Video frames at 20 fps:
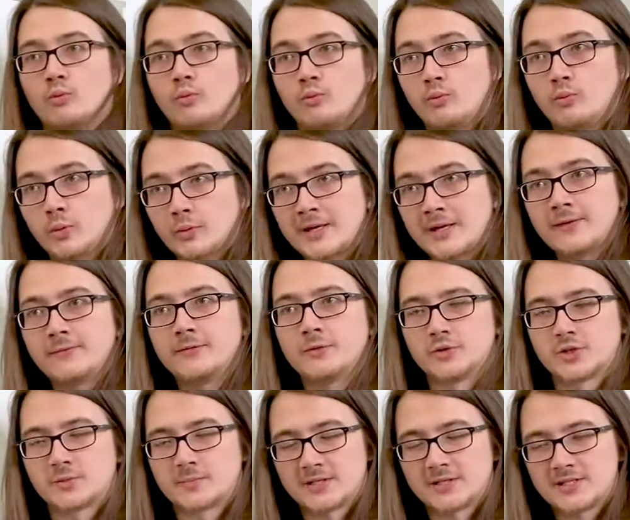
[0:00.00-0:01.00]
will give you
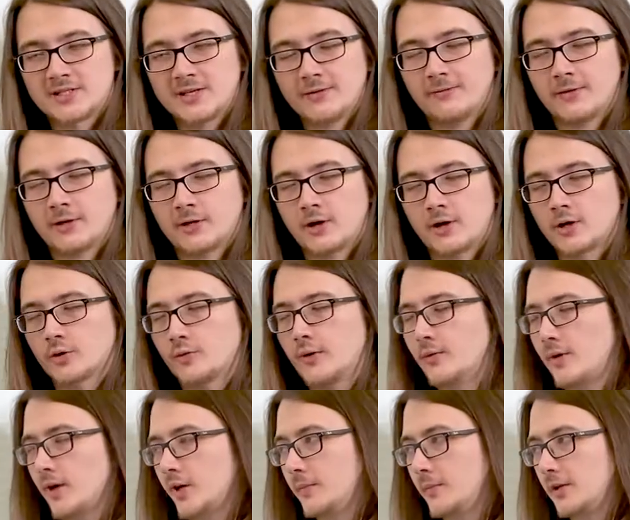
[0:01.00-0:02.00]
specific concrete
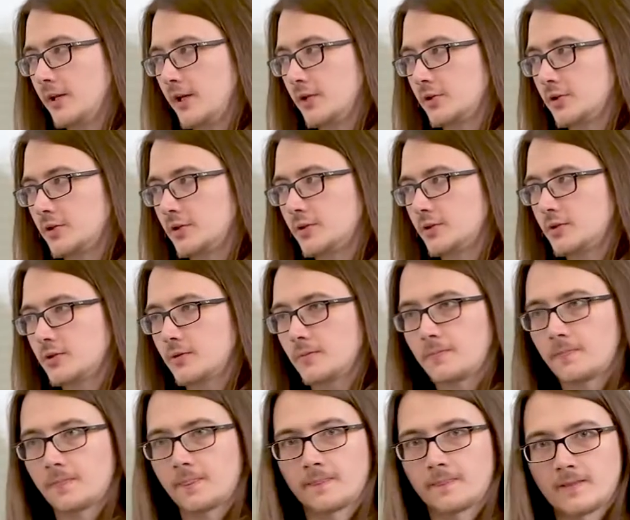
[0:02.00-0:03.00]
recommendations
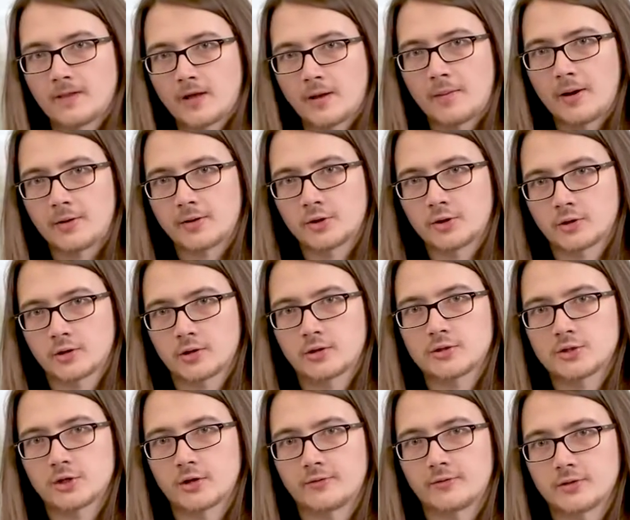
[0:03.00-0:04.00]
about your
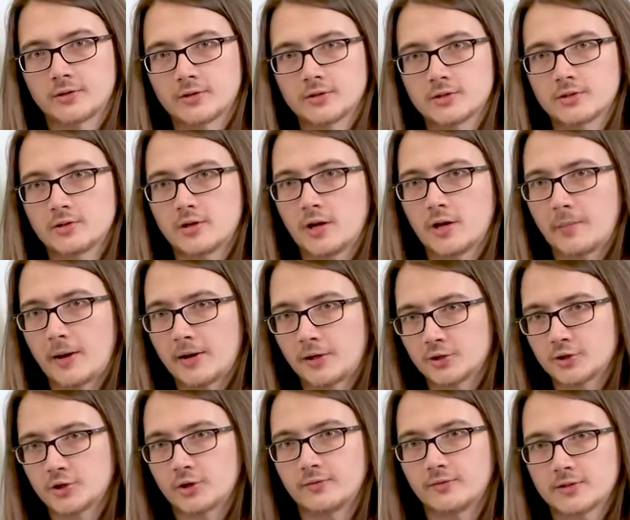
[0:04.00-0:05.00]
servers, about your
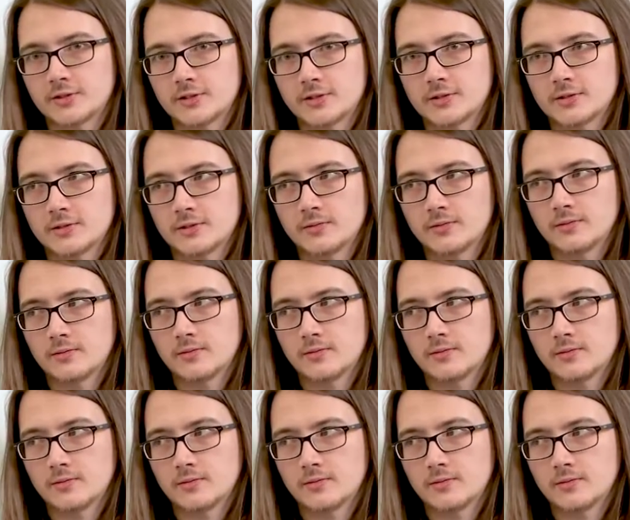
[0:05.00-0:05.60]
services,